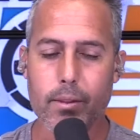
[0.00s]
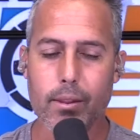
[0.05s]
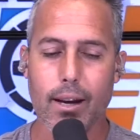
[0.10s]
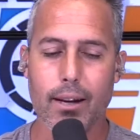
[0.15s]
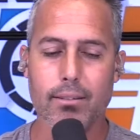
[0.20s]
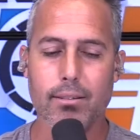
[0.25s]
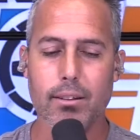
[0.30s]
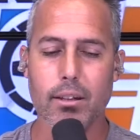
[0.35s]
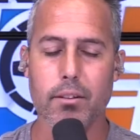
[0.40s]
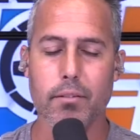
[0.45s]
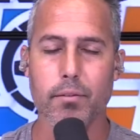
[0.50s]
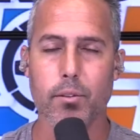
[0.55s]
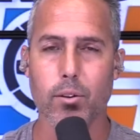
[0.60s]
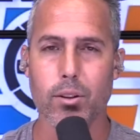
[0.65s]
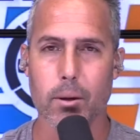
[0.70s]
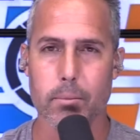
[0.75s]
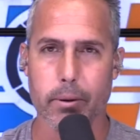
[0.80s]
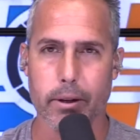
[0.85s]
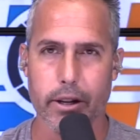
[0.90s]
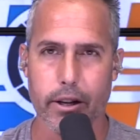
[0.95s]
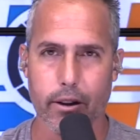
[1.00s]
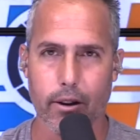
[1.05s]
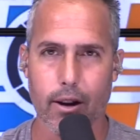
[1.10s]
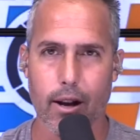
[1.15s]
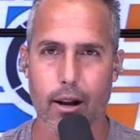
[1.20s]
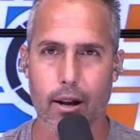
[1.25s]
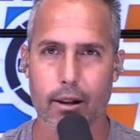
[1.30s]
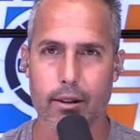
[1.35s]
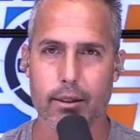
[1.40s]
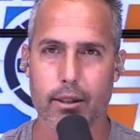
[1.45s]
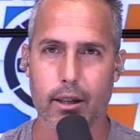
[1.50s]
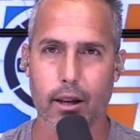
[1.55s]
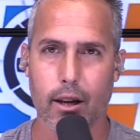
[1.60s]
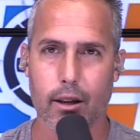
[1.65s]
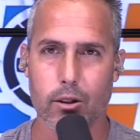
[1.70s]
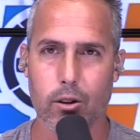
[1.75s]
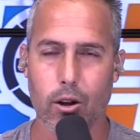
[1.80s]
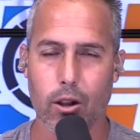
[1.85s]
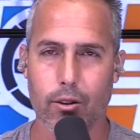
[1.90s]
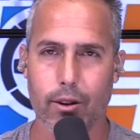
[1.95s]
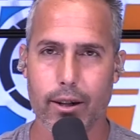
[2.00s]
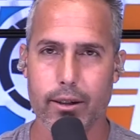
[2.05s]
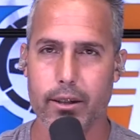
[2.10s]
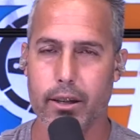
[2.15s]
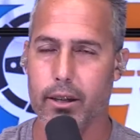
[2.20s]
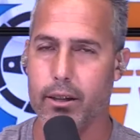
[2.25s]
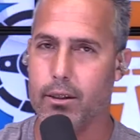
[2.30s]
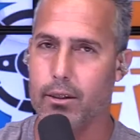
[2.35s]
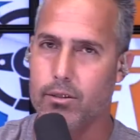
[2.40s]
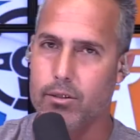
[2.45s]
I see the phone number here on the caller ID.